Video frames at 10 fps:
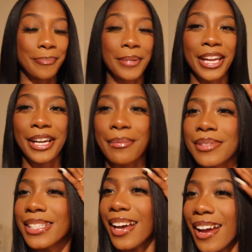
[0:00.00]

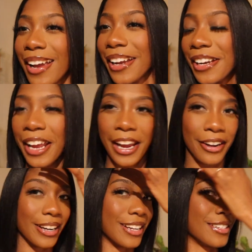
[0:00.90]
Makeup done.
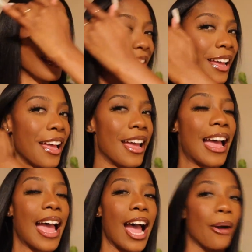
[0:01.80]
Hair is
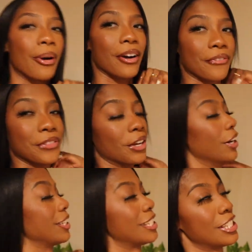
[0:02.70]
out of
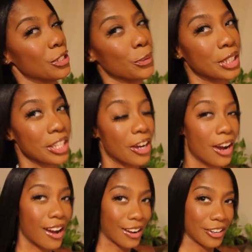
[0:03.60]
the silky
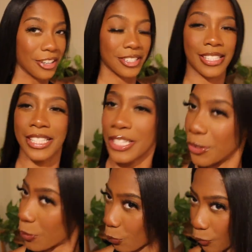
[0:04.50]
honor
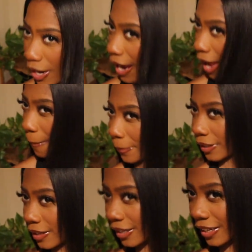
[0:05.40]
silk wrap.
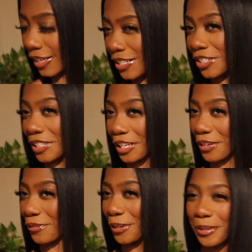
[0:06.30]
It's
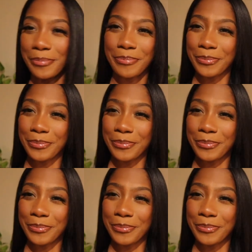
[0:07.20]
giving.